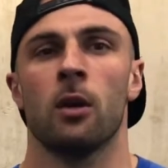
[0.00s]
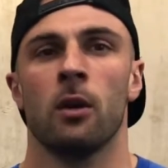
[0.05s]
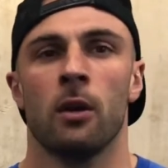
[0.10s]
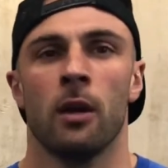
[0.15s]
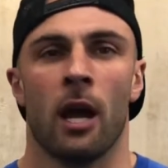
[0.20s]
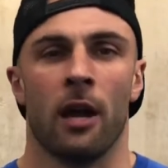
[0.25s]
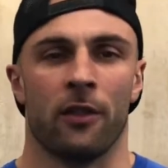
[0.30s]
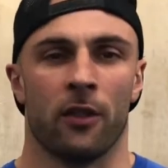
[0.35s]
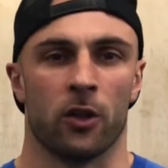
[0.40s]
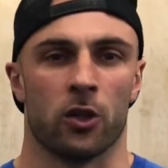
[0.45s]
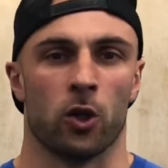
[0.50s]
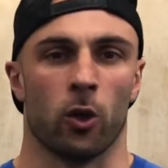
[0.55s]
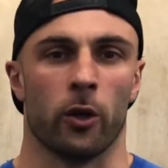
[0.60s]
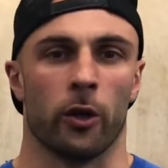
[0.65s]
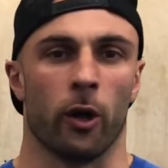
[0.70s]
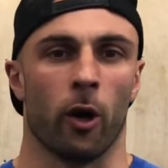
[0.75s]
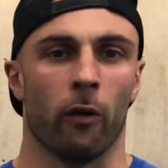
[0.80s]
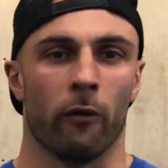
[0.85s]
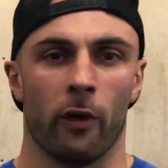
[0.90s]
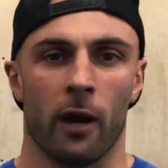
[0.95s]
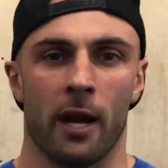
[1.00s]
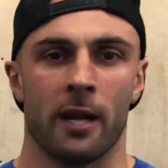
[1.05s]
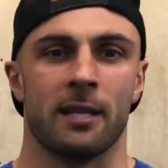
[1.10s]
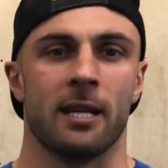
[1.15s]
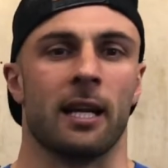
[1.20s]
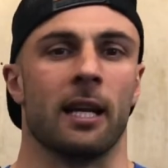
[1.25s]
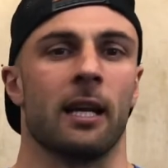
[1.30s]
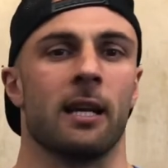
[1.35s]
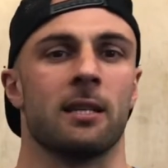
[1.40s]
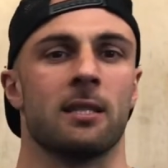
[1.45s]
In the shoulder overhead,
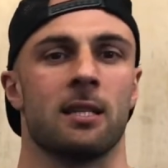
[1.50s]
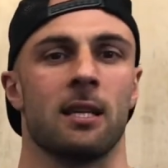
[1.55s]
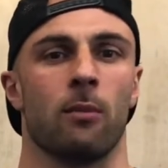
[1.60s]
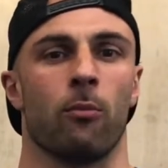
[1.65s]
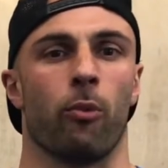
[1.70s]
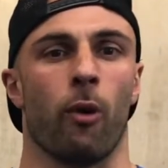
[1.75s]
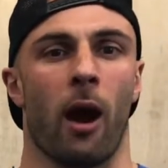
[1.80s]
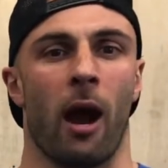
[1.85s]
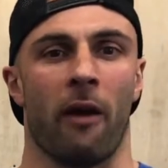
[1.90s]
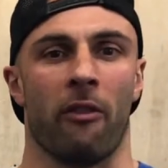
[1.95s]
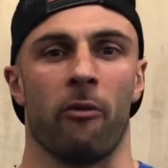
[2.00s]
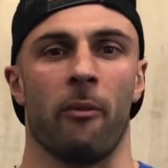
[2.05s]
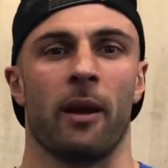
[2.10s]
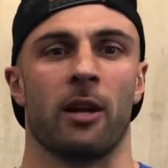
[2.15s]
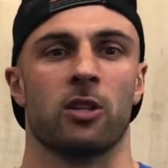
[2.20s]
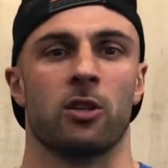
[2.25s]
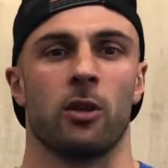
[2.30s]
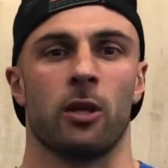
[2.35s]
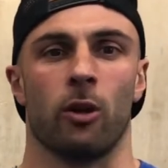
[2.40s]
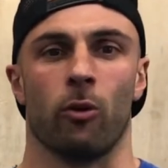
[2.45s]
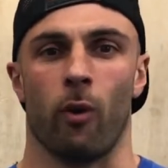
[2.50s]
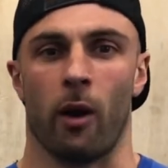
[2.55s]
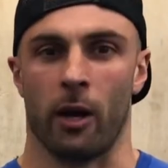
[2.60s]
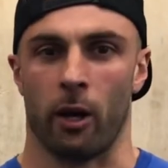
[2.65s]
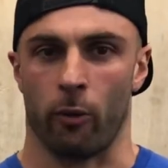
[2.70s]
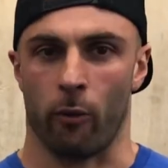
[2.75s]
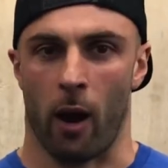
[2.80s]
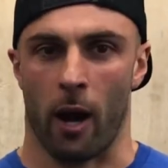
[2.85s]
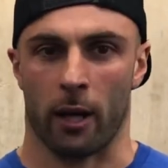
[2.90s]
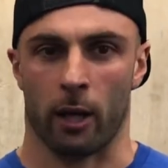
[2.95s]
take a nice deep breath, make sure that you're ready to
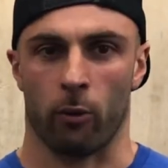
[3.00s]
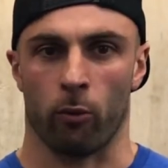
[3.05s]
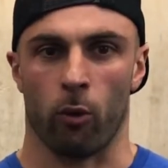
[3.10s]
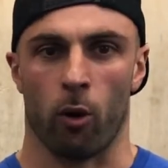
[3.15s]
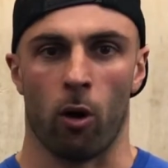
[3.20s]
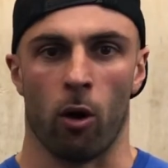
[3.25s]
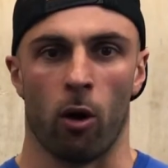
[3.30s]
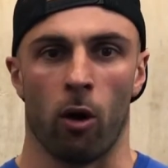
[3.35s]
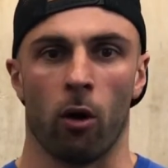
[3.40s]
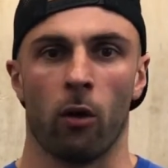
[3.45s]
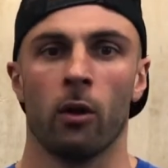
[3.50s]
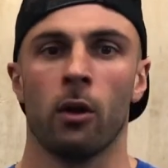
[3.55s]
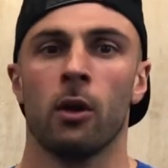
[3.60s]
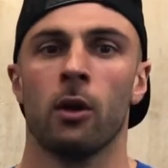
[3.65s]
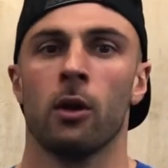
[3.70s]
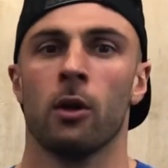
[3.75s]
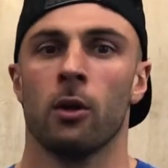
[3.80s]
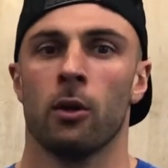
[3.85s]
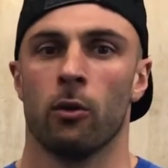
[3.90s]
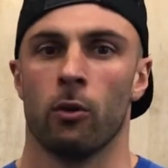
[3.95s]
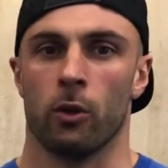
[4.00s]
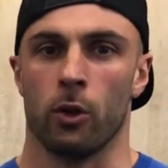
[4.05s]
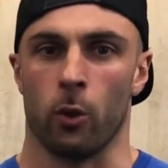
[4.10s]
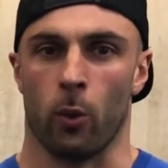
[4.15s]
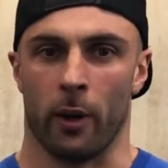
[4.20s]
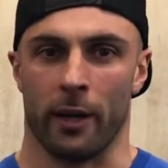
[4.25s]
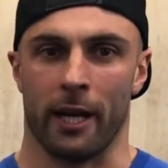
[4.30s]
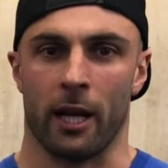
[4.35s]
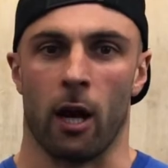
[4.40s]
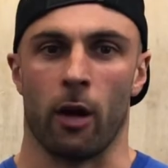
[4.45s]
rock and roll. You
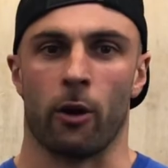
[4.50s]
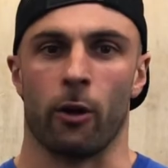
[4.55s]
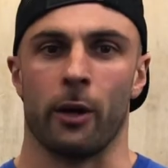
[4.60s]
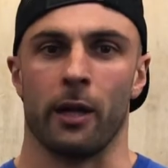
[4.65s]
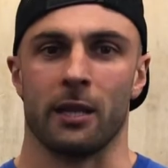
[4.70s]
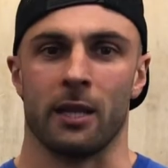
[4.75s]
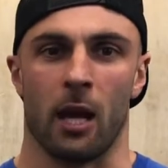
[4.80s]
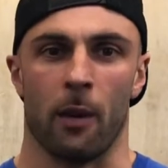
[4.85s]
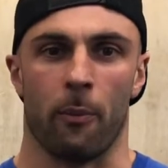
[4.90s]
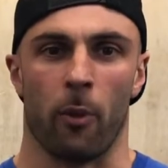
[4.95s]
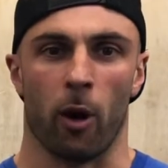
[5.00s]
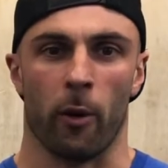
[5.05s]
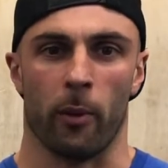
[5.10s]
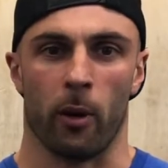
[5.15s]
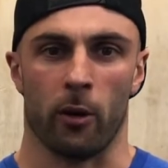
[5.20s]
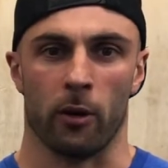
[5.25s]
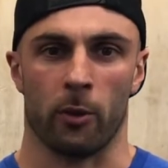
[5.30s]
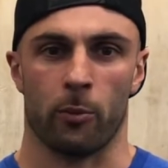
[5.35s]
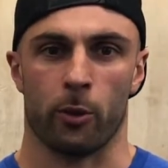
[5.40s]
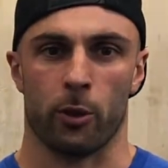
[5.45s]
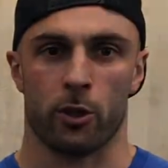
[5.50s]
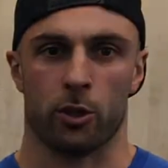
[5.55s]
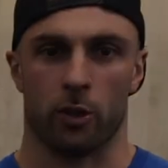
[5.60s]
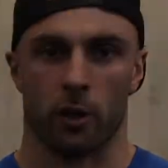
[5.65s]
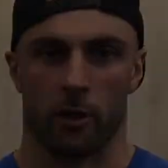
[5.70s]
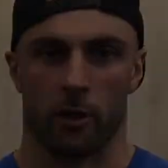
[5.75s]
wanna get underneath that barbell and push it.